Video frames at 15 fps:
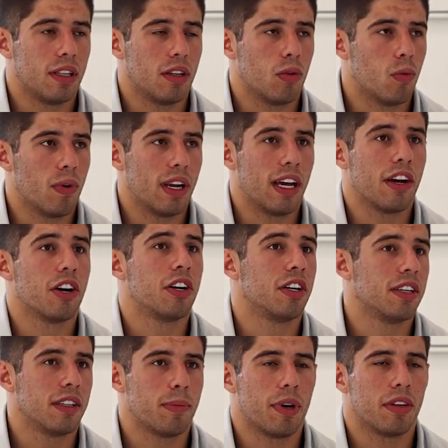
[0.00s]
when I
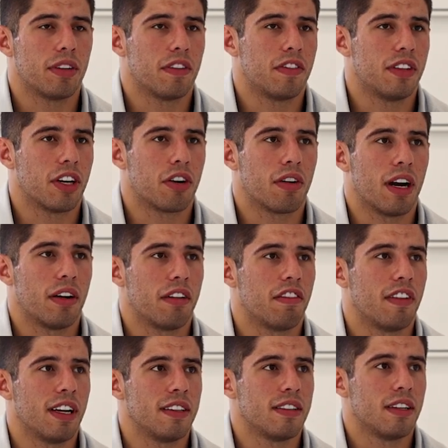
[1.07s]
heard about the Crown
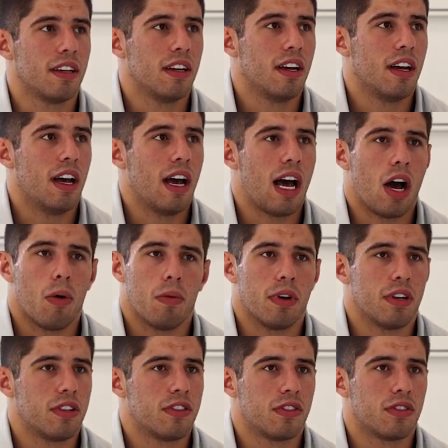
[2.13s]
event, I
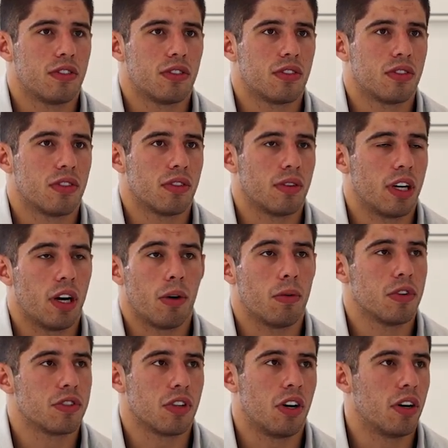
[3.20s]
was
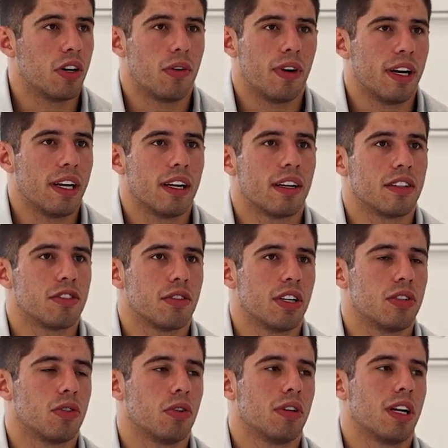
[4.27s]
on already. So I
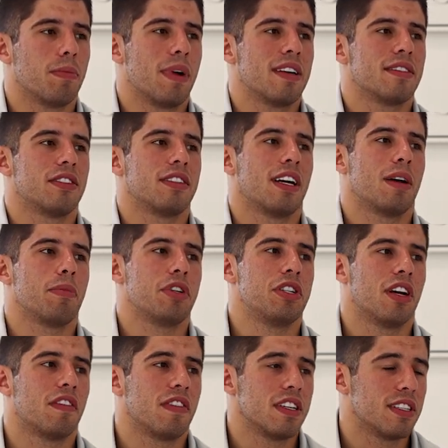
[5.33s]
messaged the
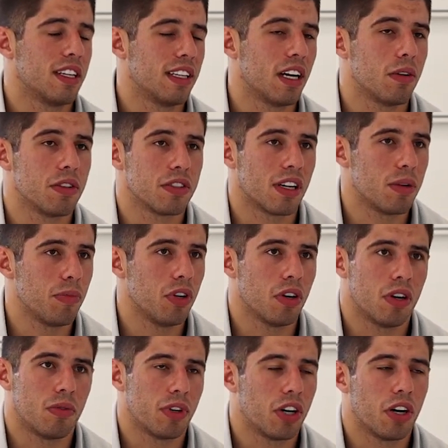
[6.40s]
IBJJF, I said that I was going to be
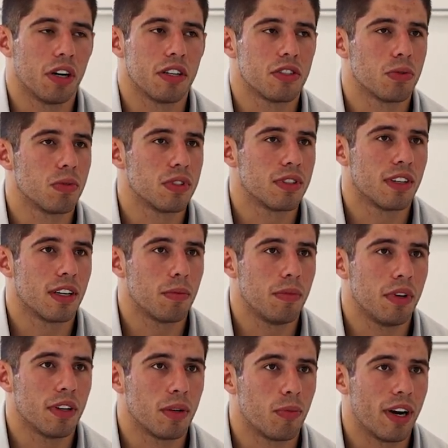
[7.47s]
on regardless who was going to
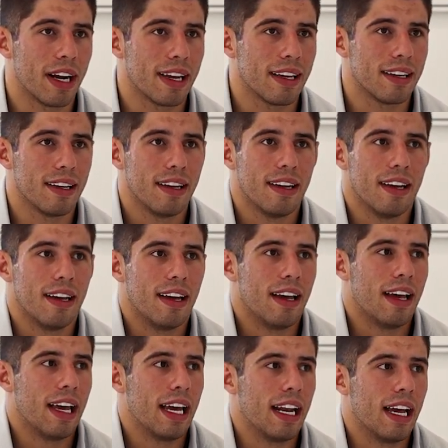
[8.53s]
be on the bracket,
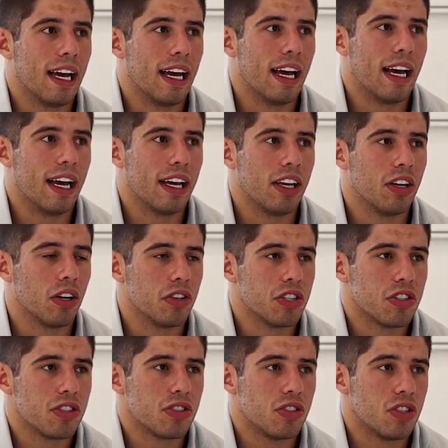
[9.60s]
and
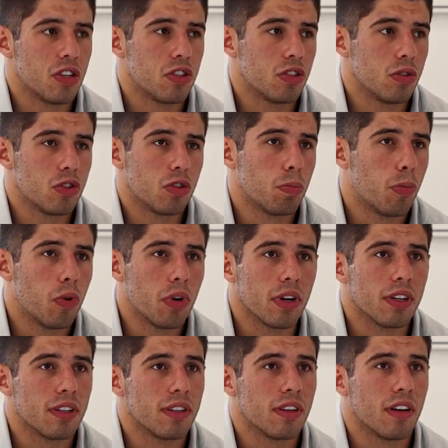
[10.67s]
just to support.
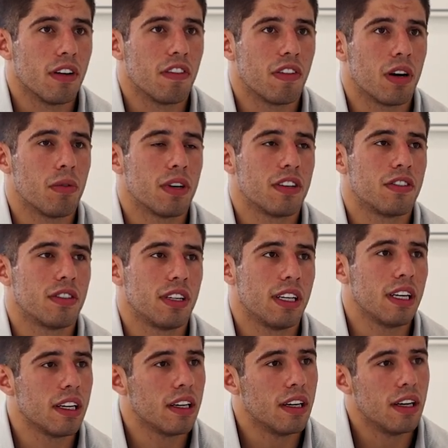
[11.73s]
If I want to
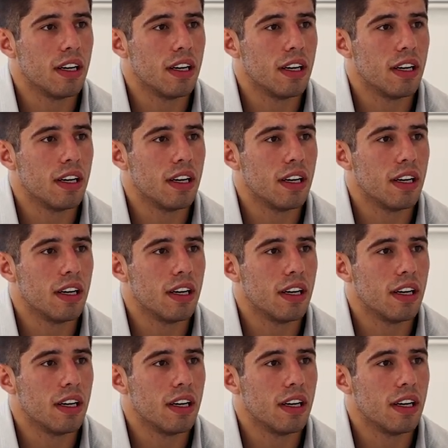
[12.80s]
see,